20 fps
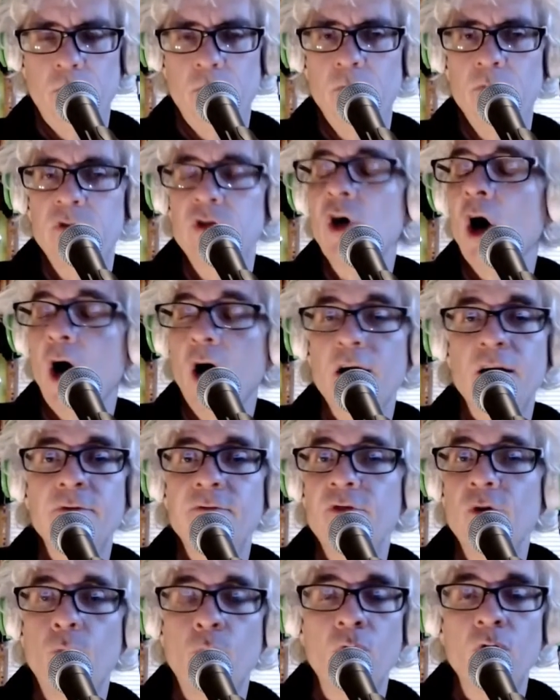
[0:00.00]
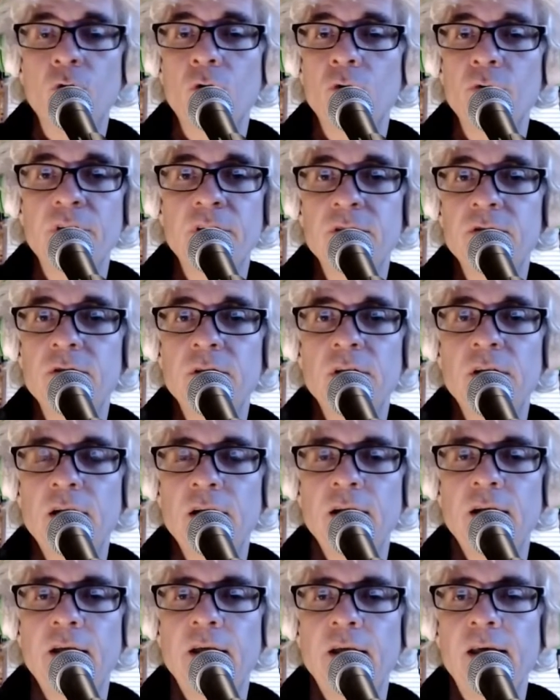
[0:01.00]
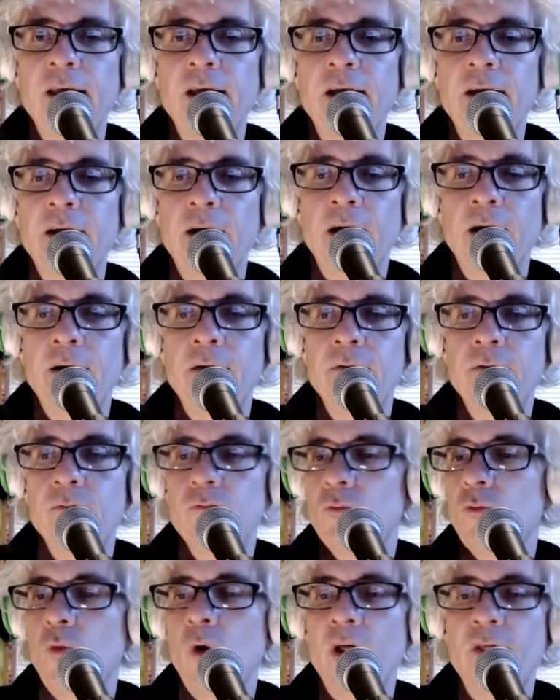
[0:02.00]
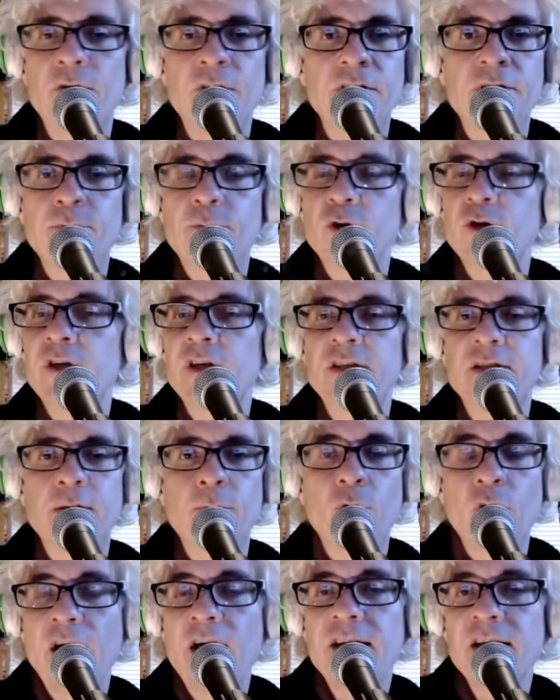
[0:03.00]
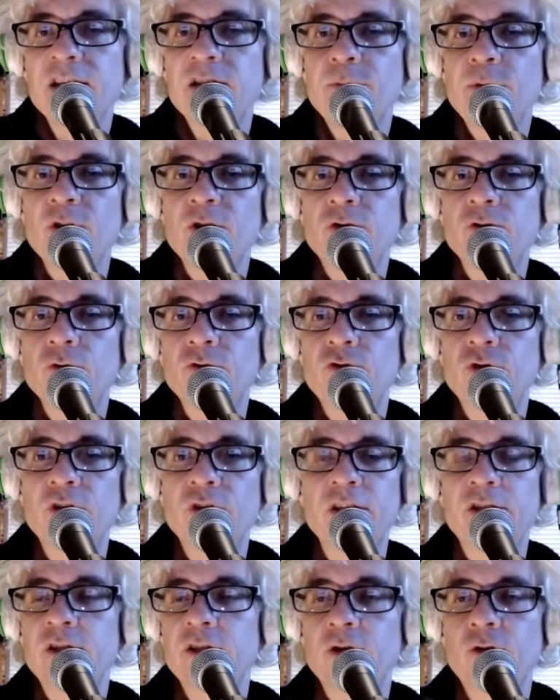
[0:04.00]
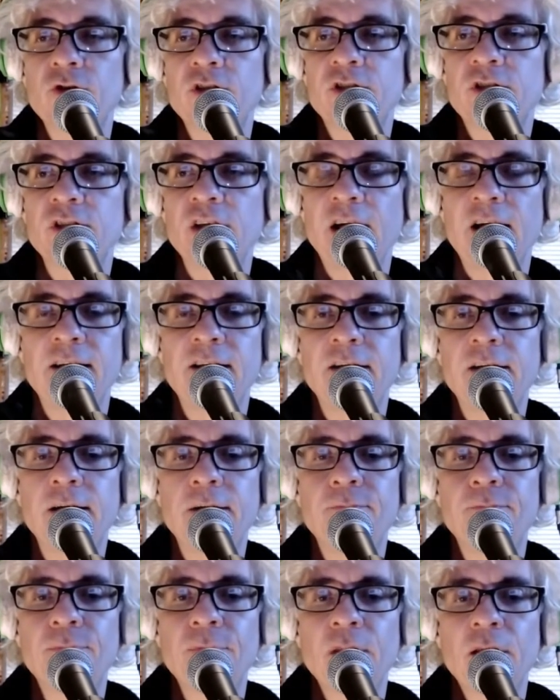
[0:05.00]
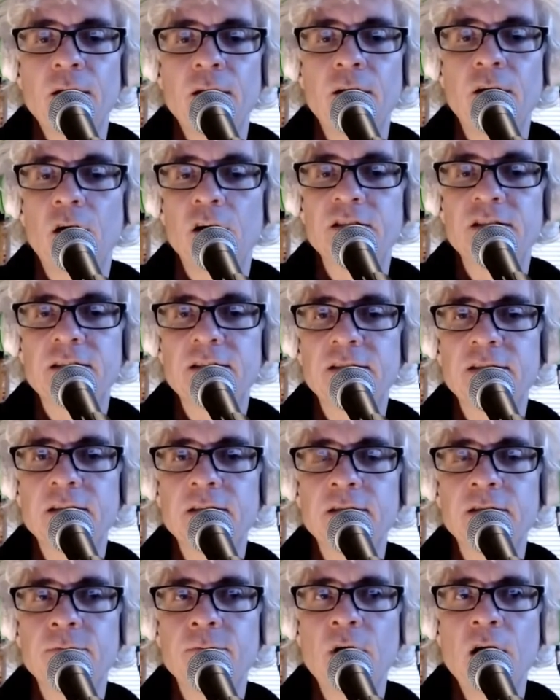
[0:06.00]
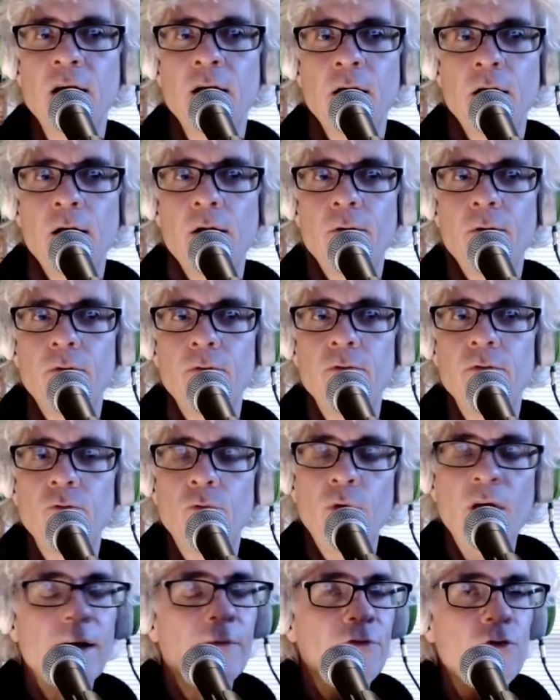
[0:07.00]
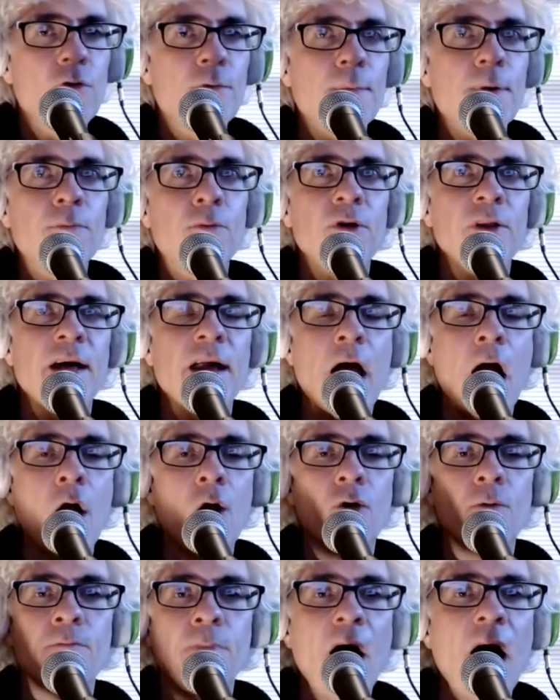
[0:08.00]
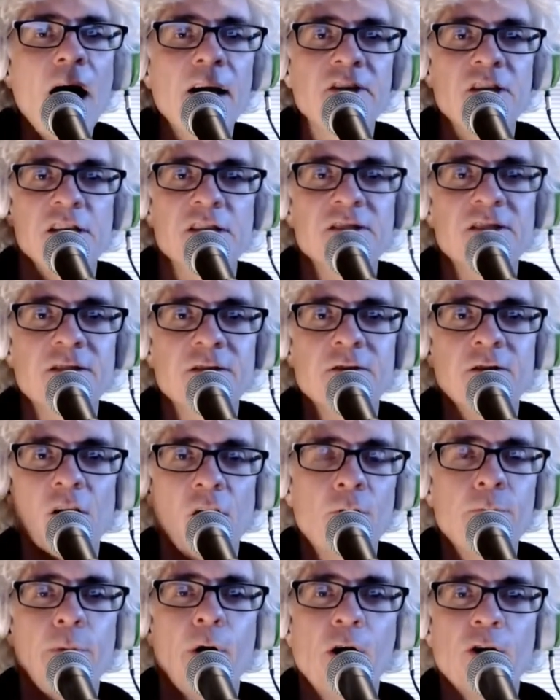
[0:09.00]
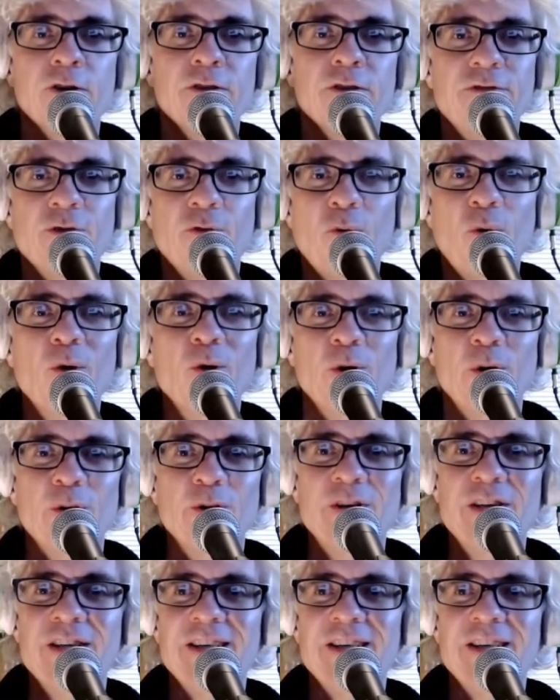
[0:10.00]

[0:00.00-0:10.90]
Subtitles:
talk of the world in whether it's Buddhism or any spiritual tradition, Christianity, Gnosticism. We have to remember that our bodies are part of the world.